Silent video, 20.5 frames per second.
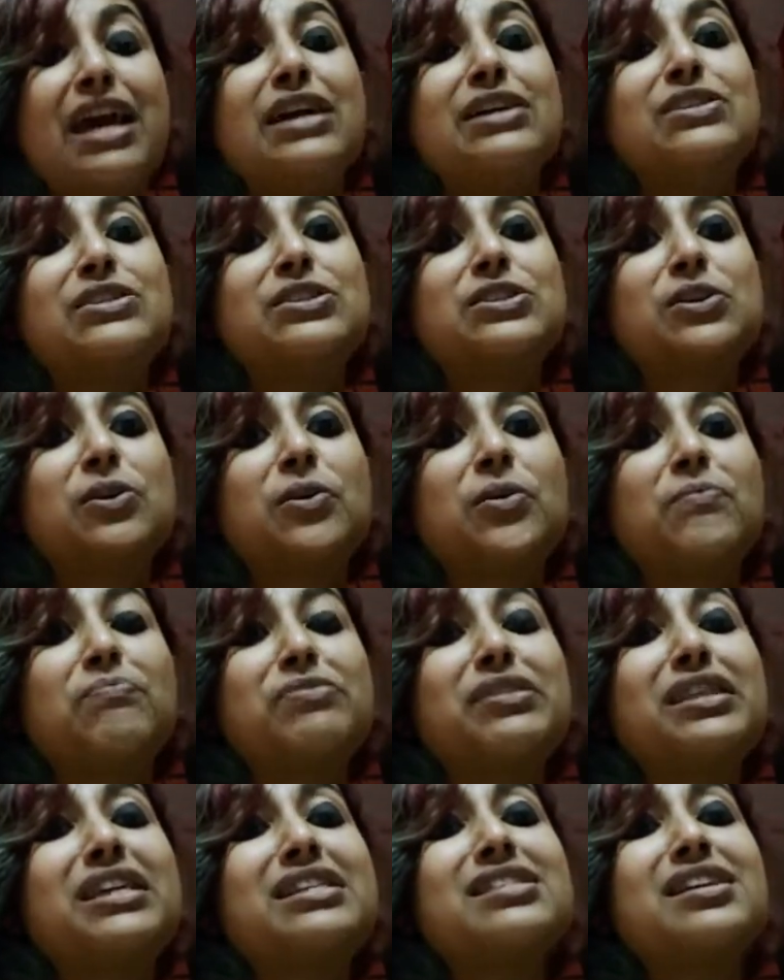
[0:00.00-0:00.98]
So
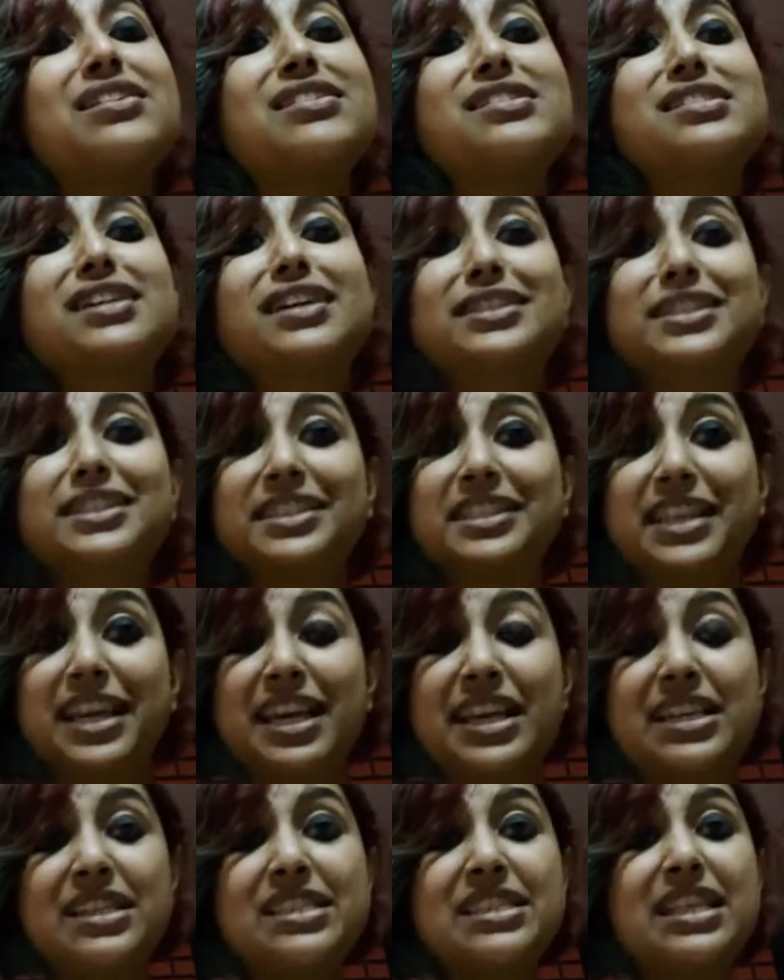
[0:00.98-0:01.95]
these are certain
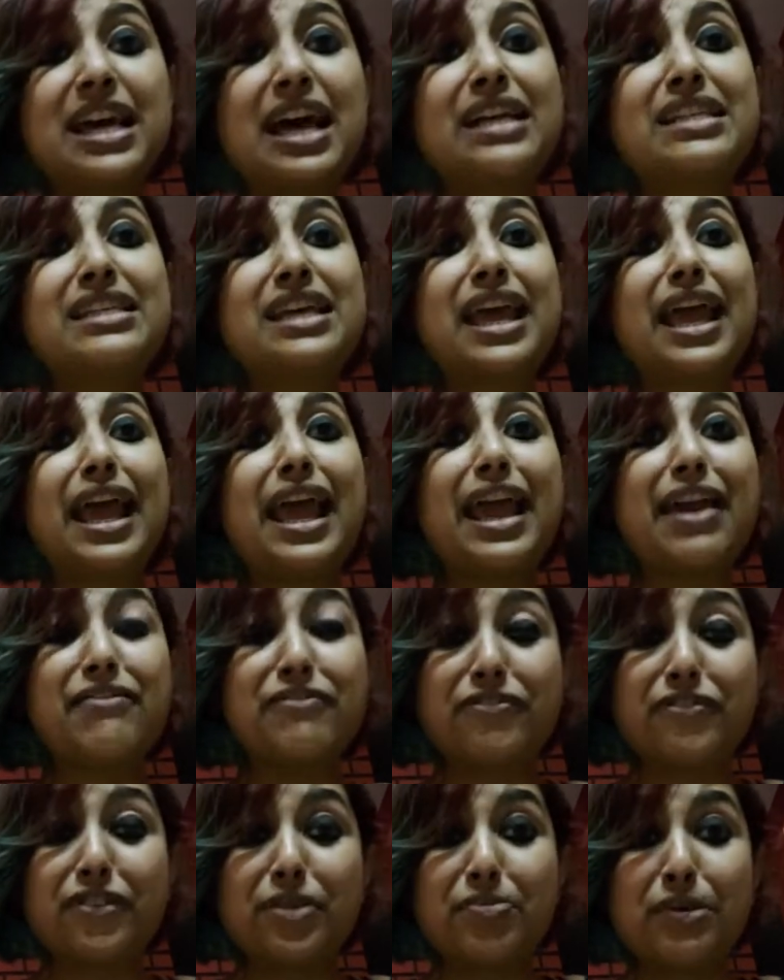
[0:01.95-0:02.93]
things that
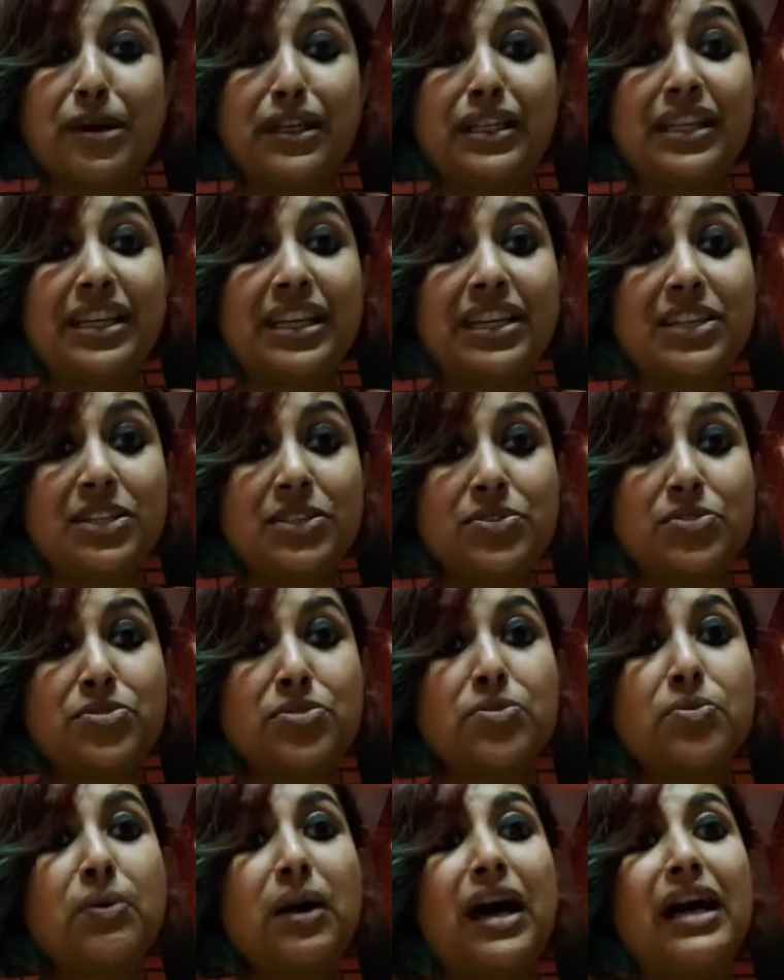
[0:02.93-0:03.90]
everybody can do
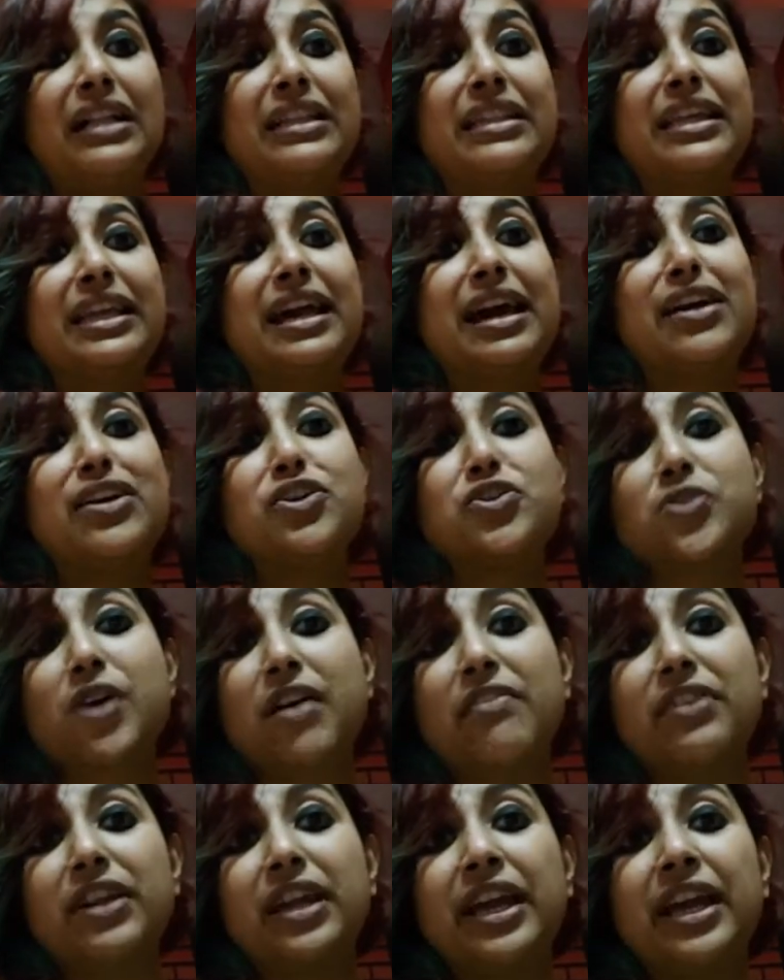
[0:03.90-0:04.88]
while they are
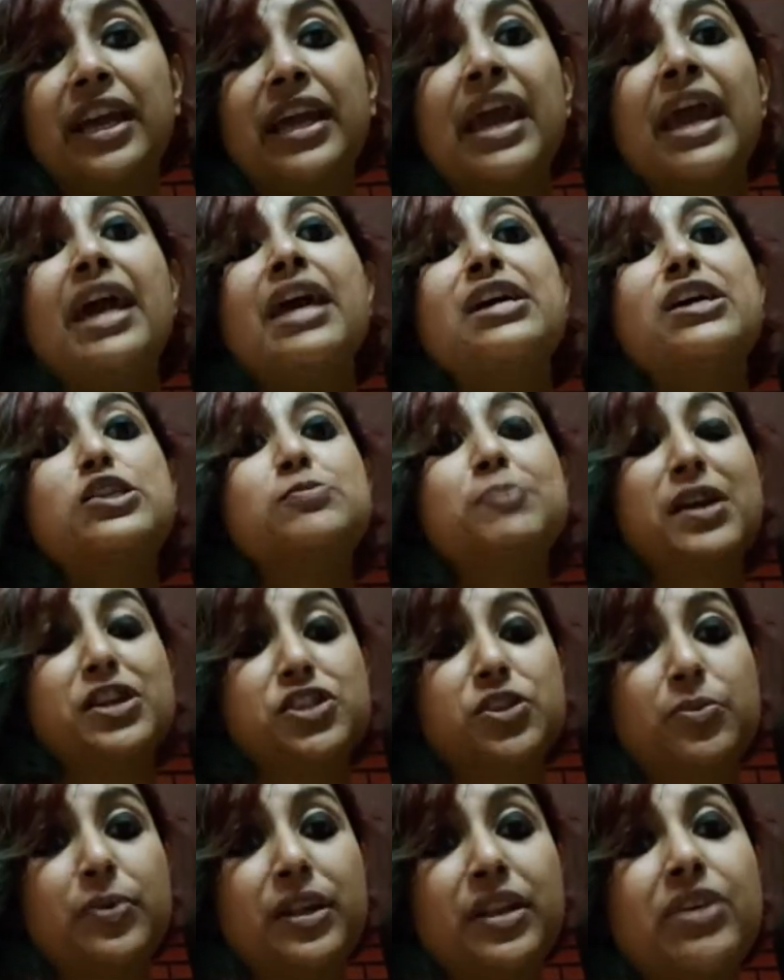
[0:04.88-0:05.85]
traveling,
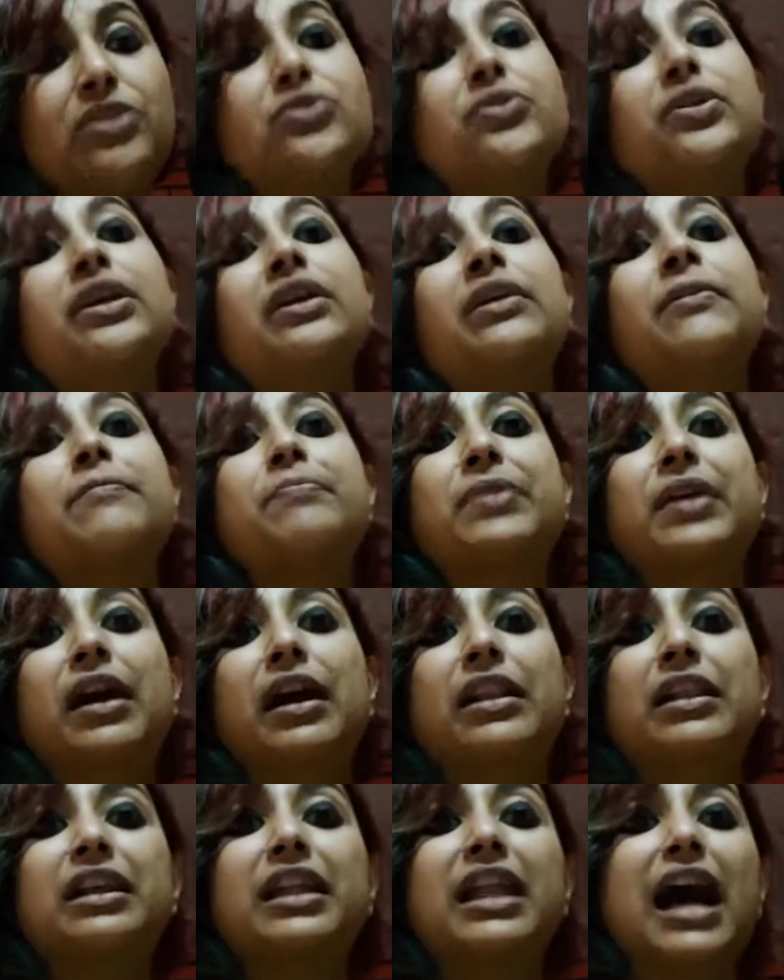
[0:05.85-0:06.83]
especially when you're doing
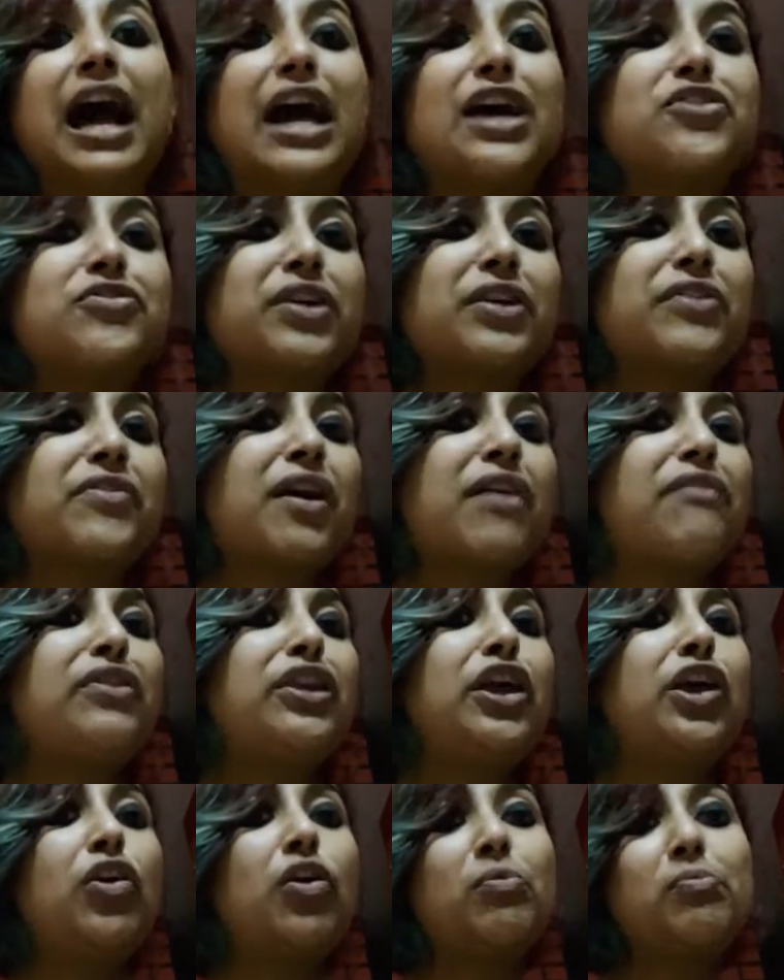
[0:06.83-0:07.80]
a little high trek
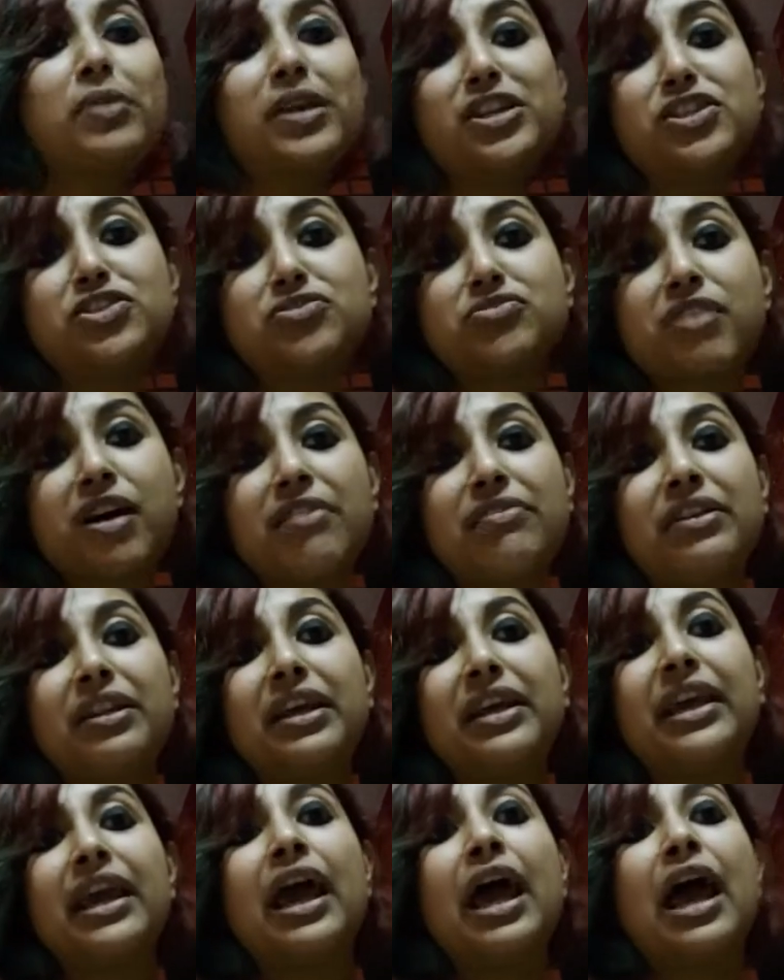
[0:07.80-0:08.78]
traveling or beach
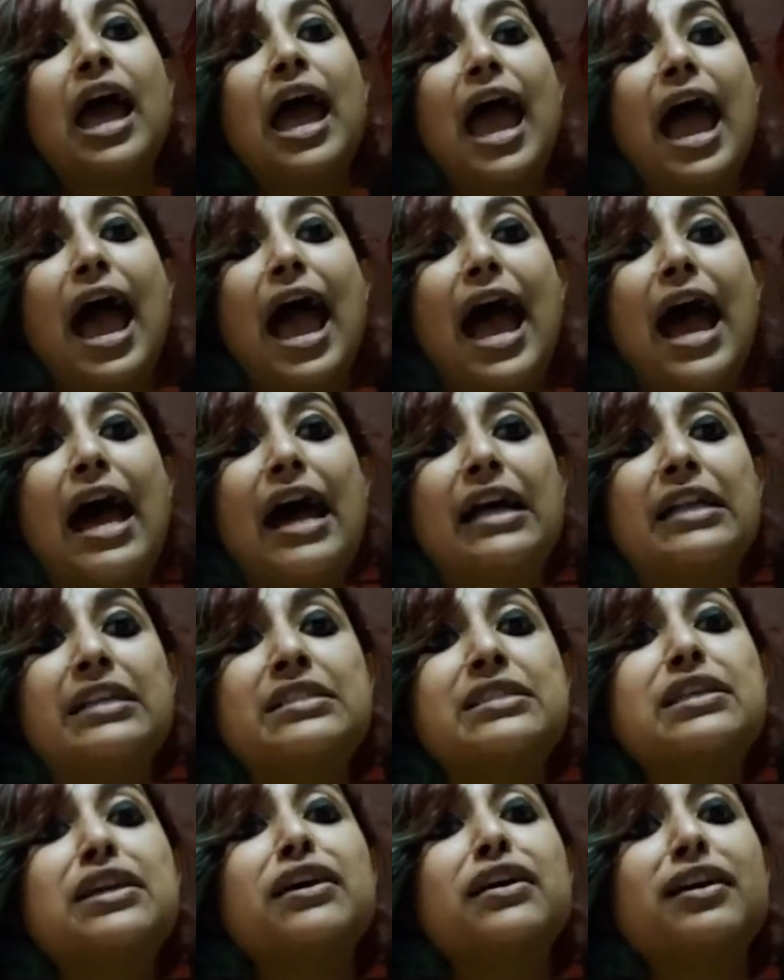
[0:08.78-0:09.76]
traveling,
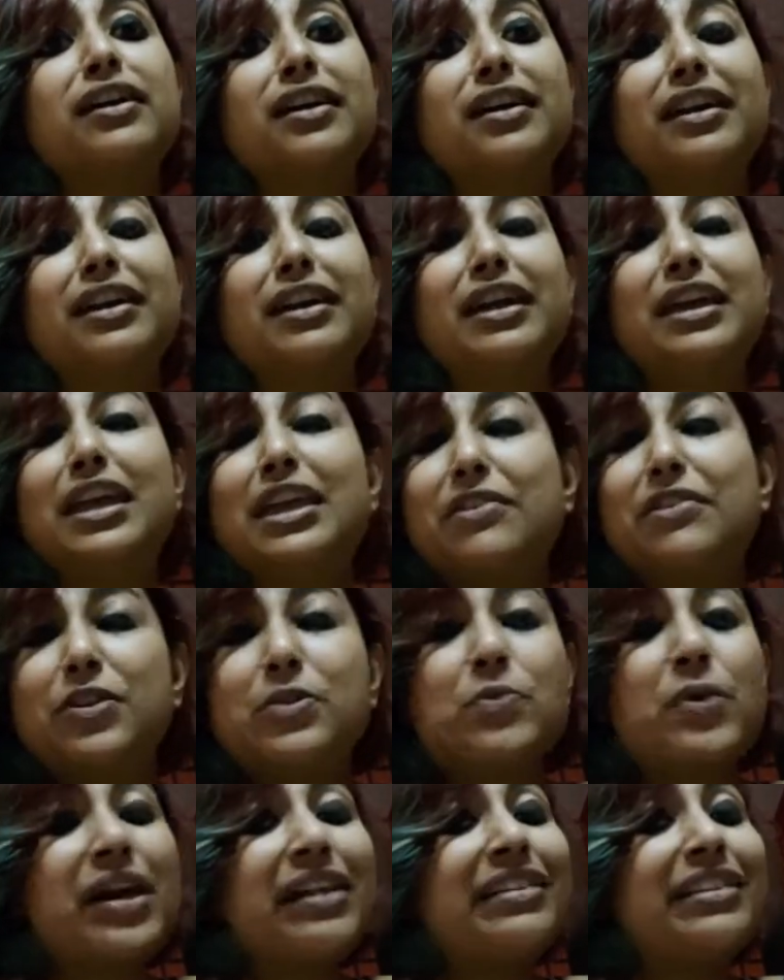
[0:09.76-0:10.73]
and even
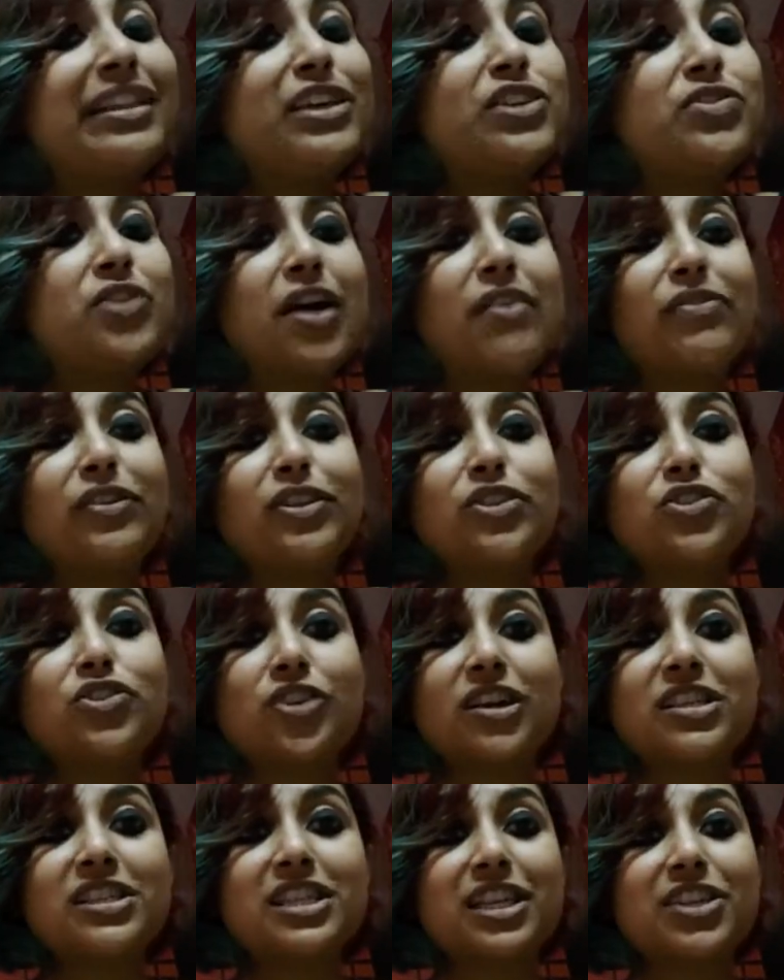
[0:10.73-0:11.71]
when they travel
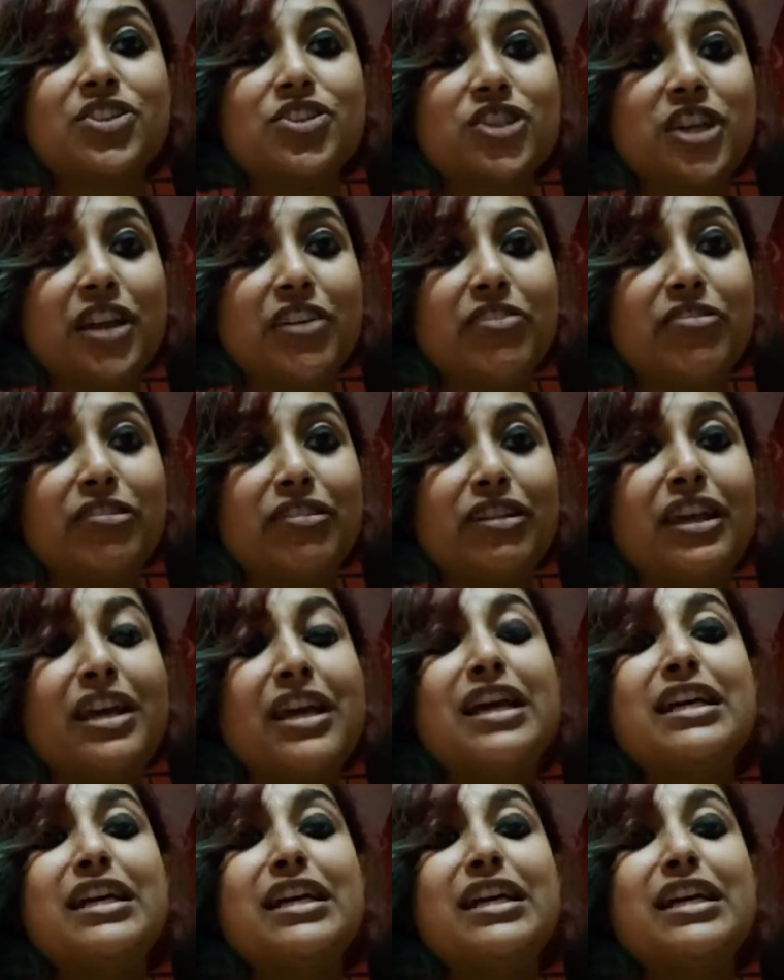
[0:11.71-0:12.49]
just in general.